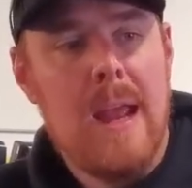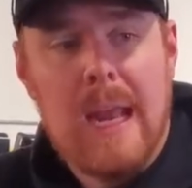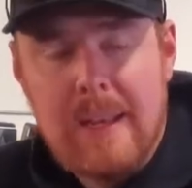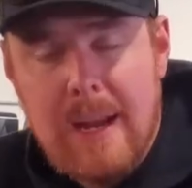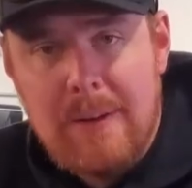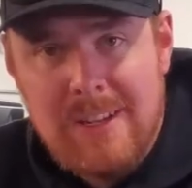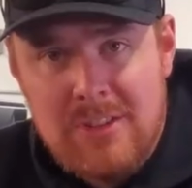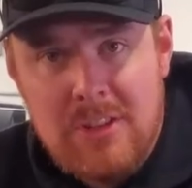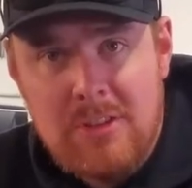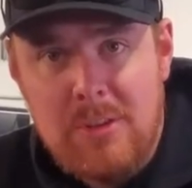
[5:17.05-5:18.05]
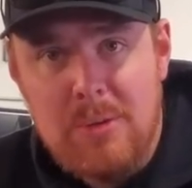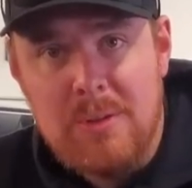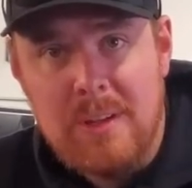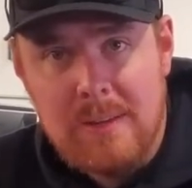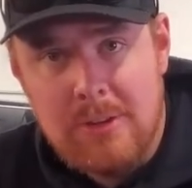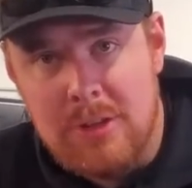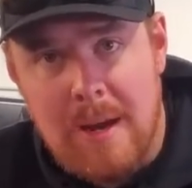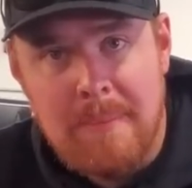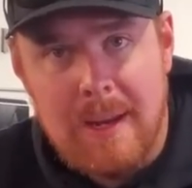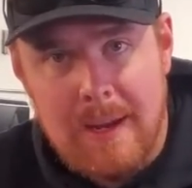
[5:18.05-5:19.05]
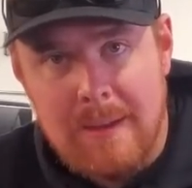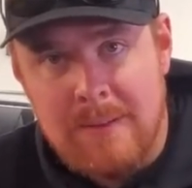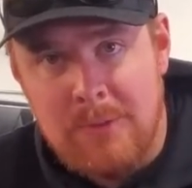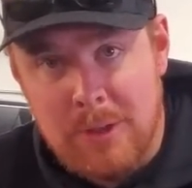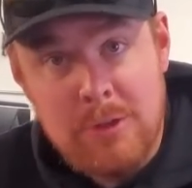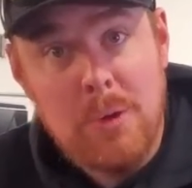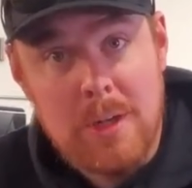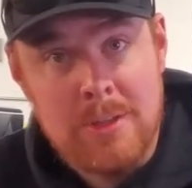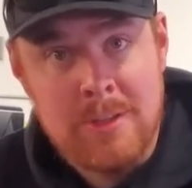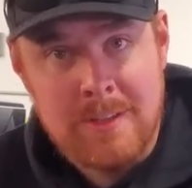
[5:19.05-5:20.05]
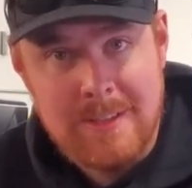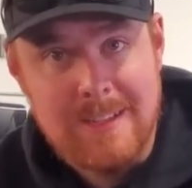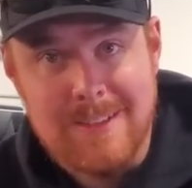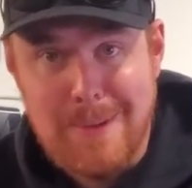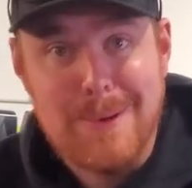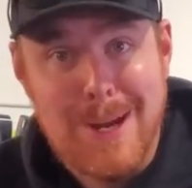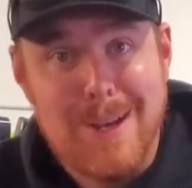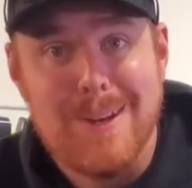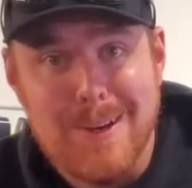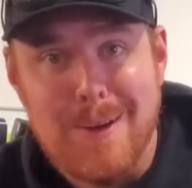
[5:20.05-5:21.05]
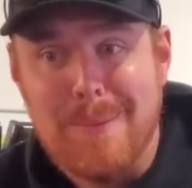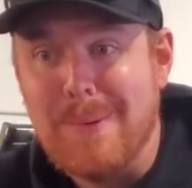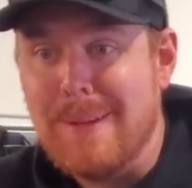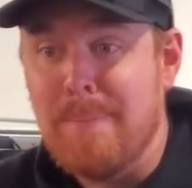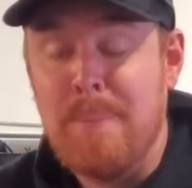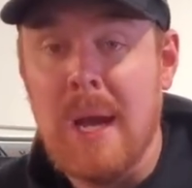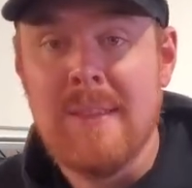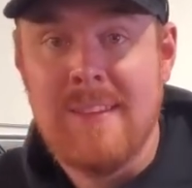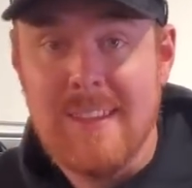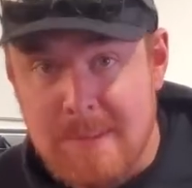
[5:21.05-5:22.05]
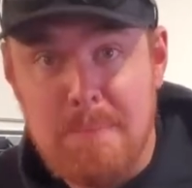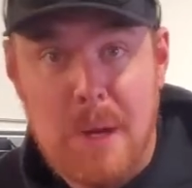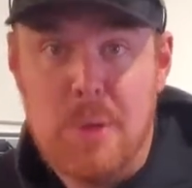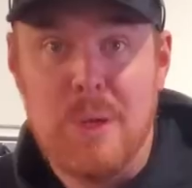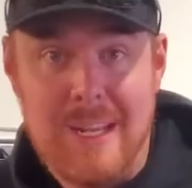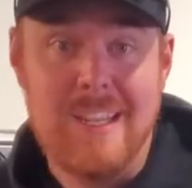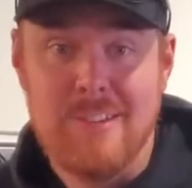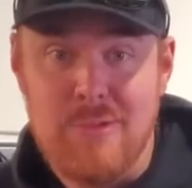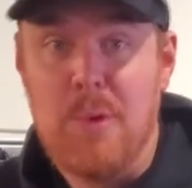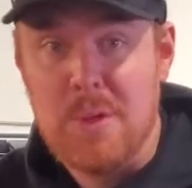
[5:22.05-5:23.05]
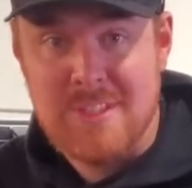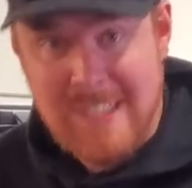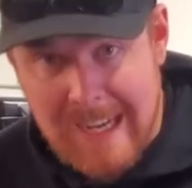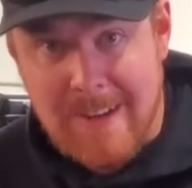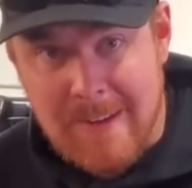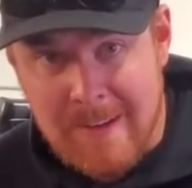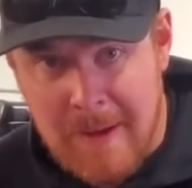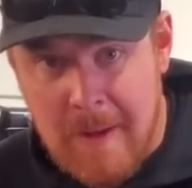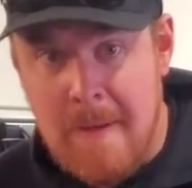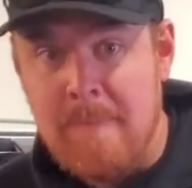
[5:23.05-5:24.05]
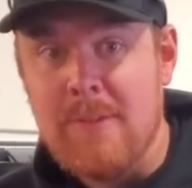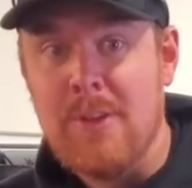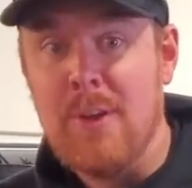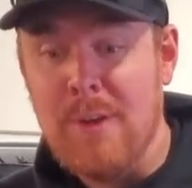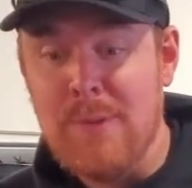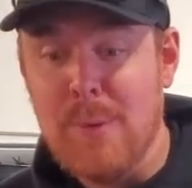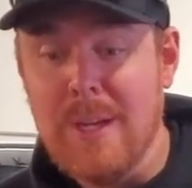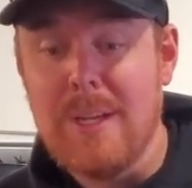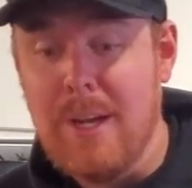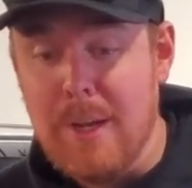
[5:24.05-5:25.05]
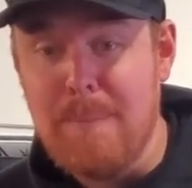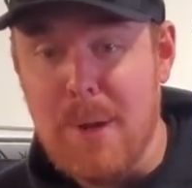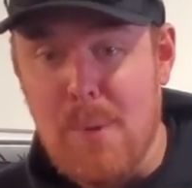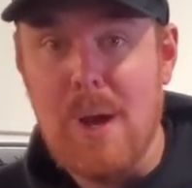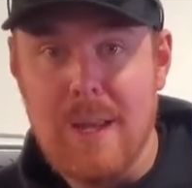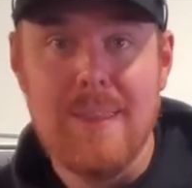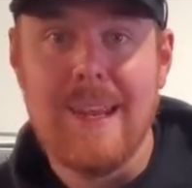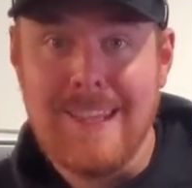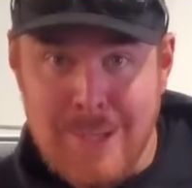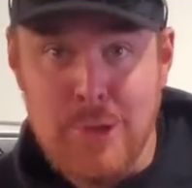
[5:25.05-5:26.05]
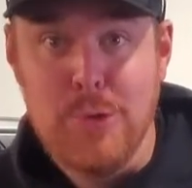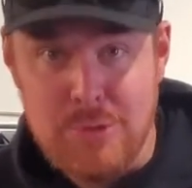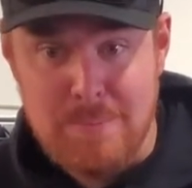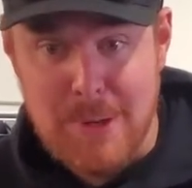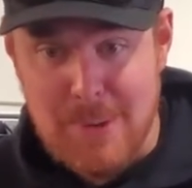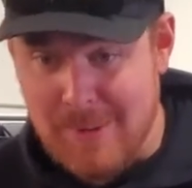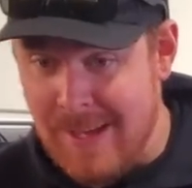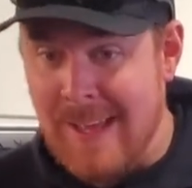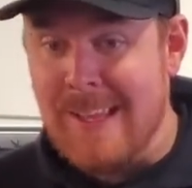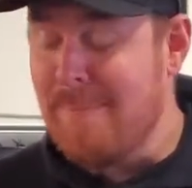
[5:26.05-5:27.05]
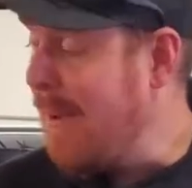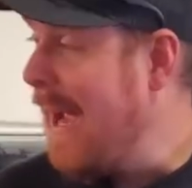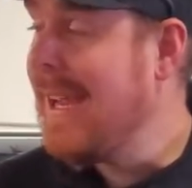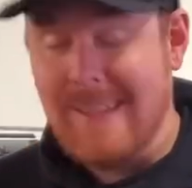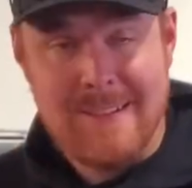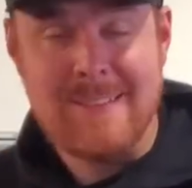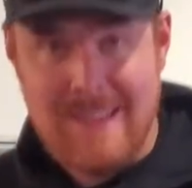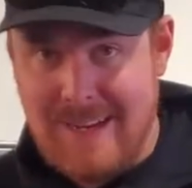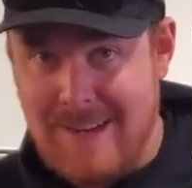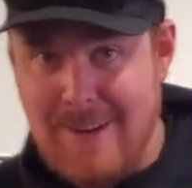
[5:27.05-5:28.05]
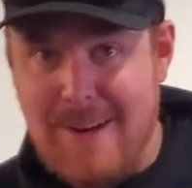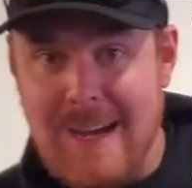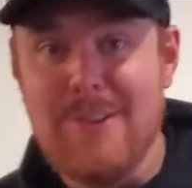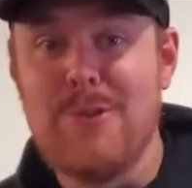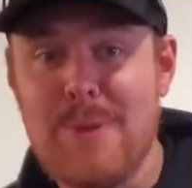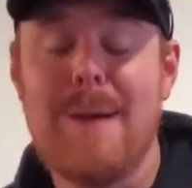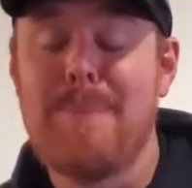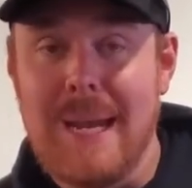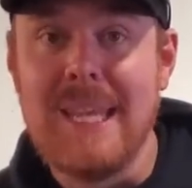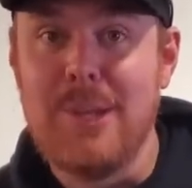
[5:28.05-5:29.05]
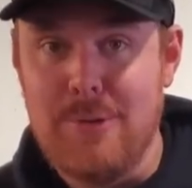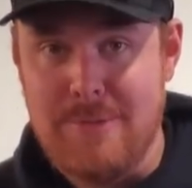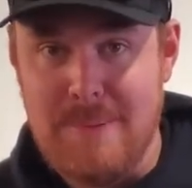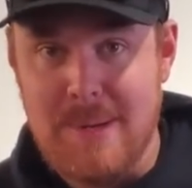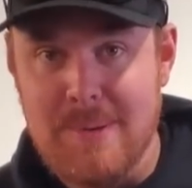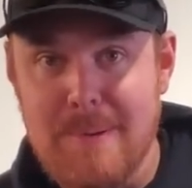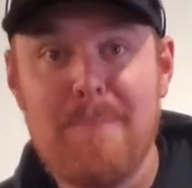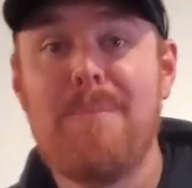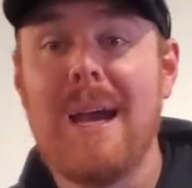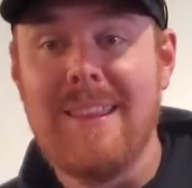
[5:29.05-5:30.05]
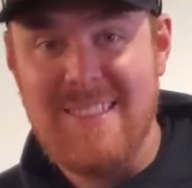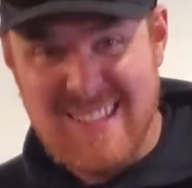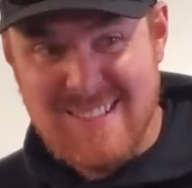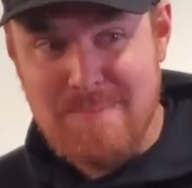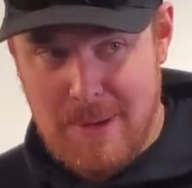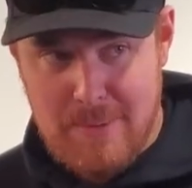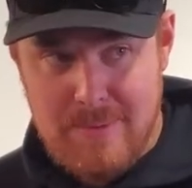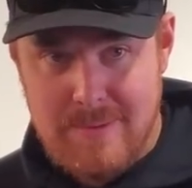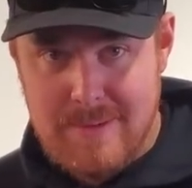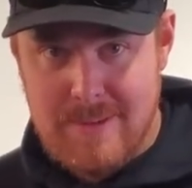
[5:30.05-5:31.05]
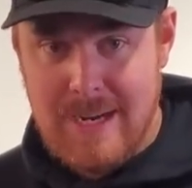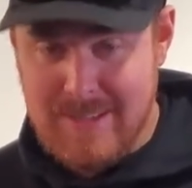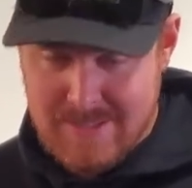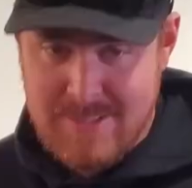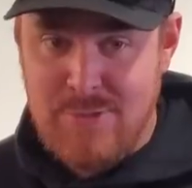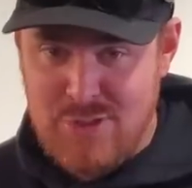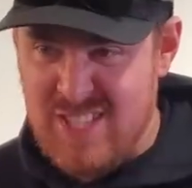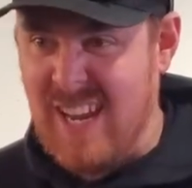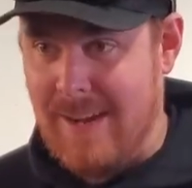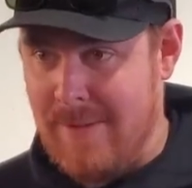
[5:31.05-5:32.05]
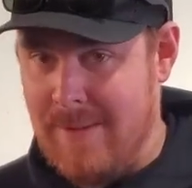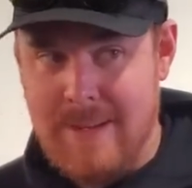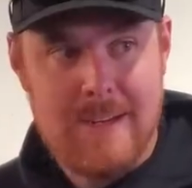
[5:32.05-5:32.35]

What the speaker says: And now he's just using the shop as free storage because he hasn't got it in a couple weeks. But this boat is for sale. So if you want a good boat, unlike Hugh's boat, buy this thing, all right? Do not buy Hugh's boat, buy this boat. Okay, this is for sale.